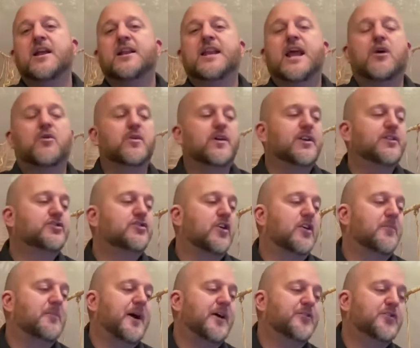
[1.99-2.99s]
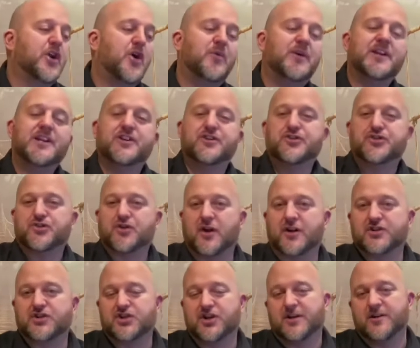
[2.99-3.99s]
Now we're going to talk about knowing
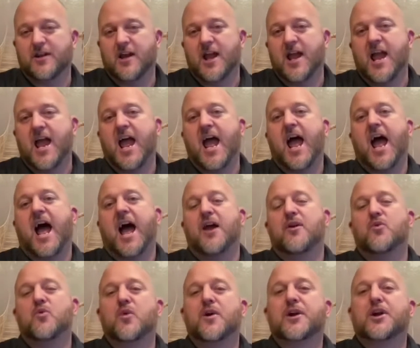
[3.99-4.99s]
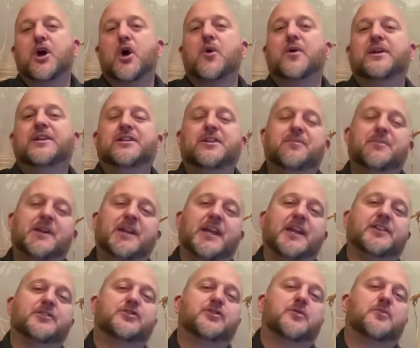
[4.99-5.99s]
instruction, and we're going to
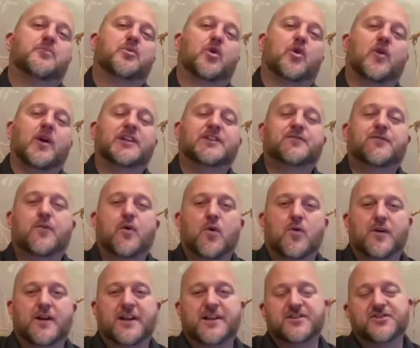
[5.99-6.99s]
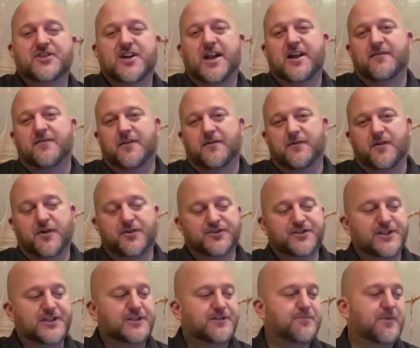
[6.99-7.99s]
begin to progress forward inside of the verses.